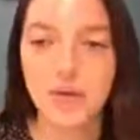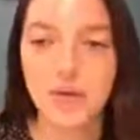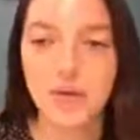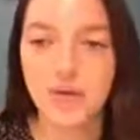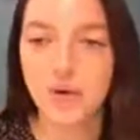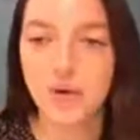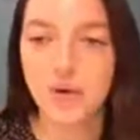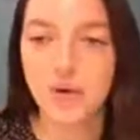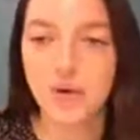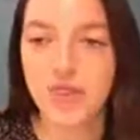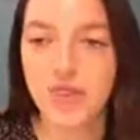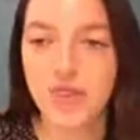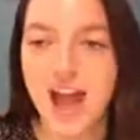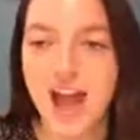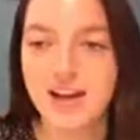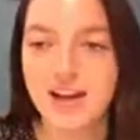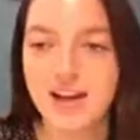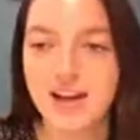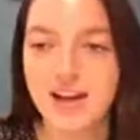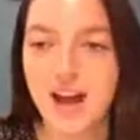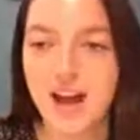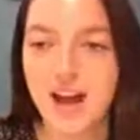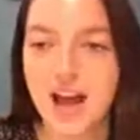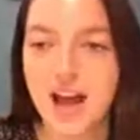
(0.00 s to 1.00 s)
before
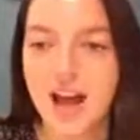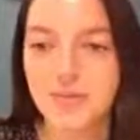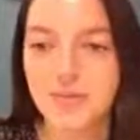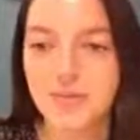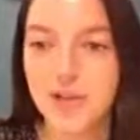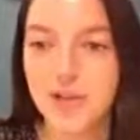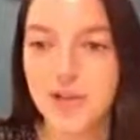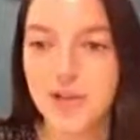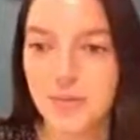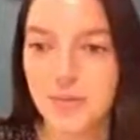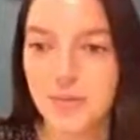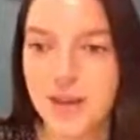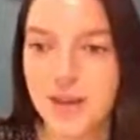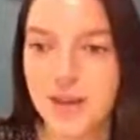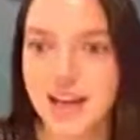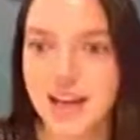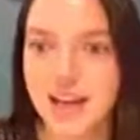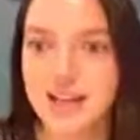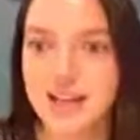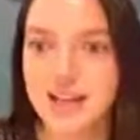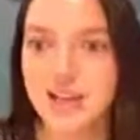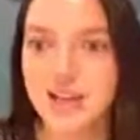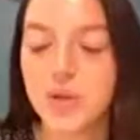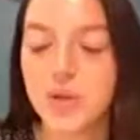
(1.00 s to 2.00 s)
then jumping
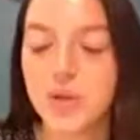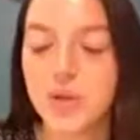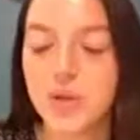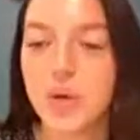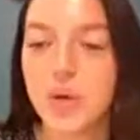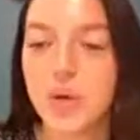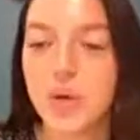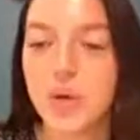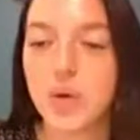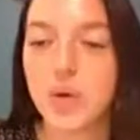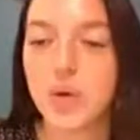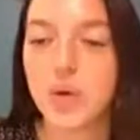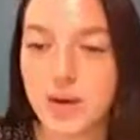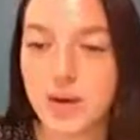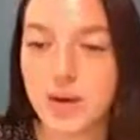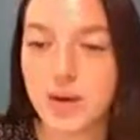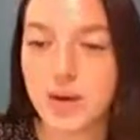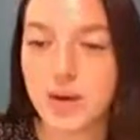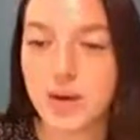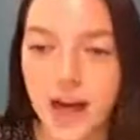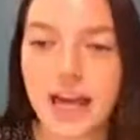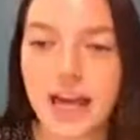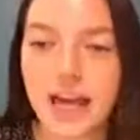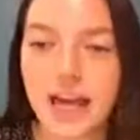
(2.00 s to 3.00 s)
into the
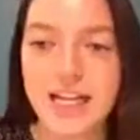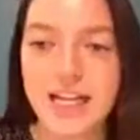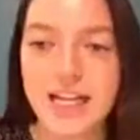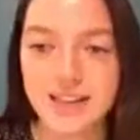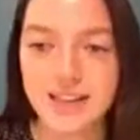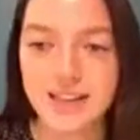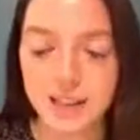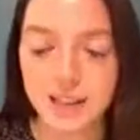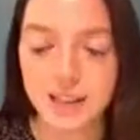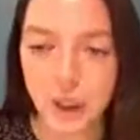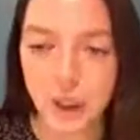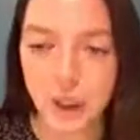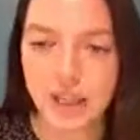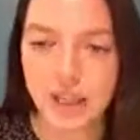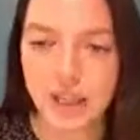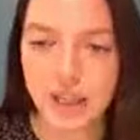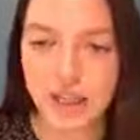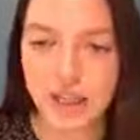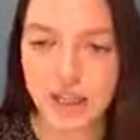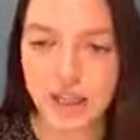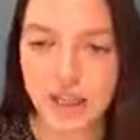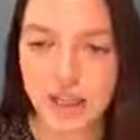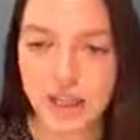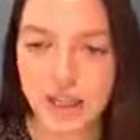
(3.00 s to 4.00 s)
compliance and
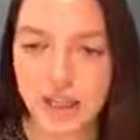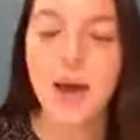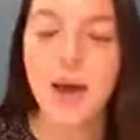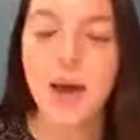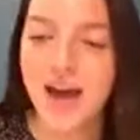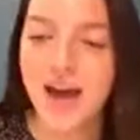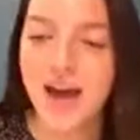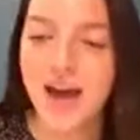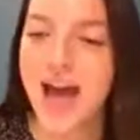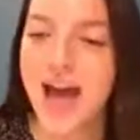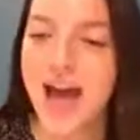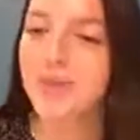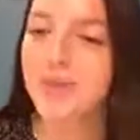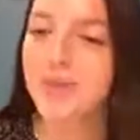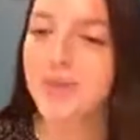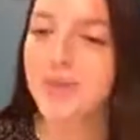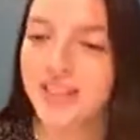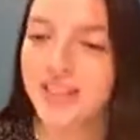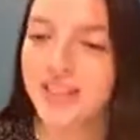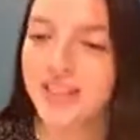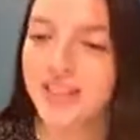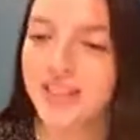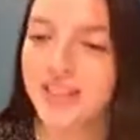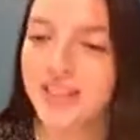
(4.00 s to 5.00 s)
looking at
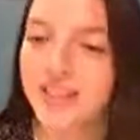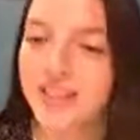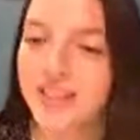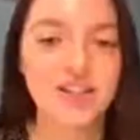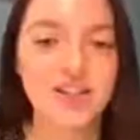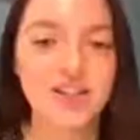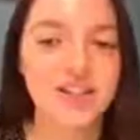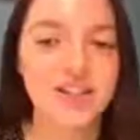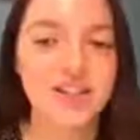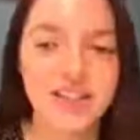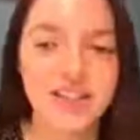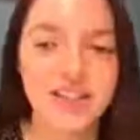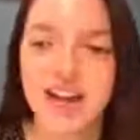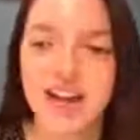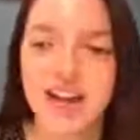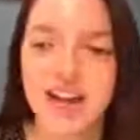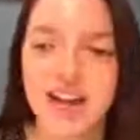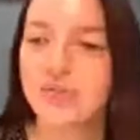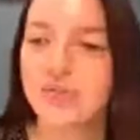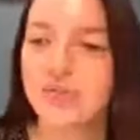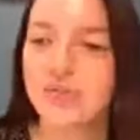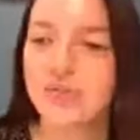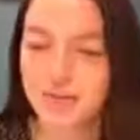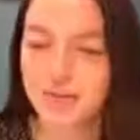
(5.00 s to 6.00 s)
PEPs, sanctions,
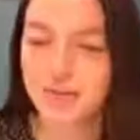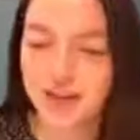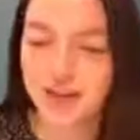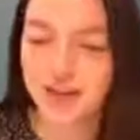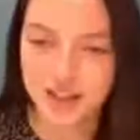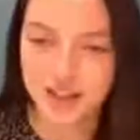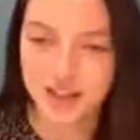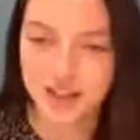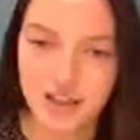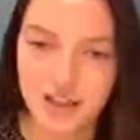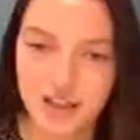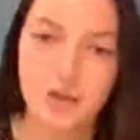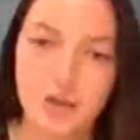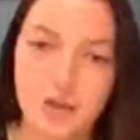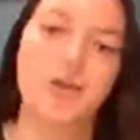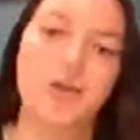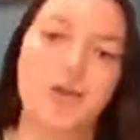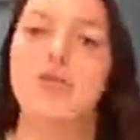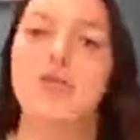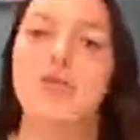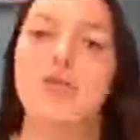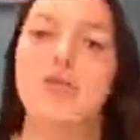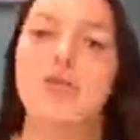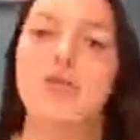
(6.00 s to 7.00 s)
adverse media, law
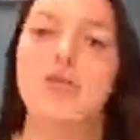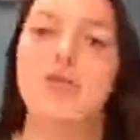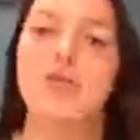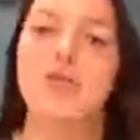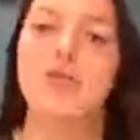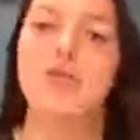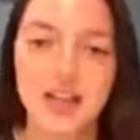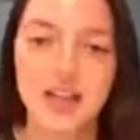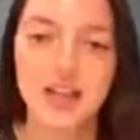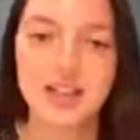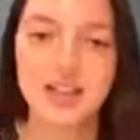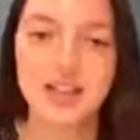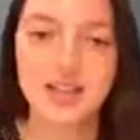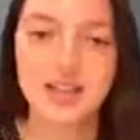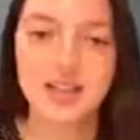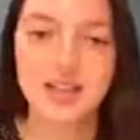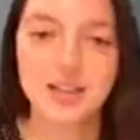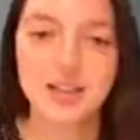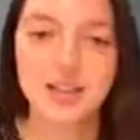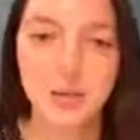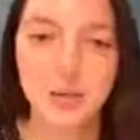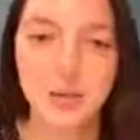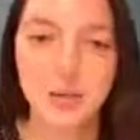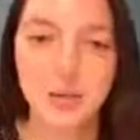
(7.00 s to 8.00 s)
enforcement alerts,
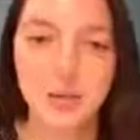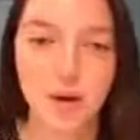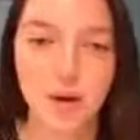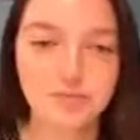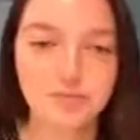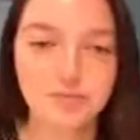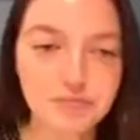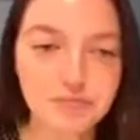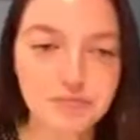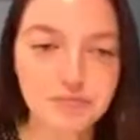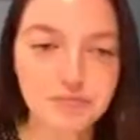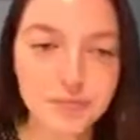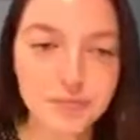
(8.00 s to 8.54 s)
and so on.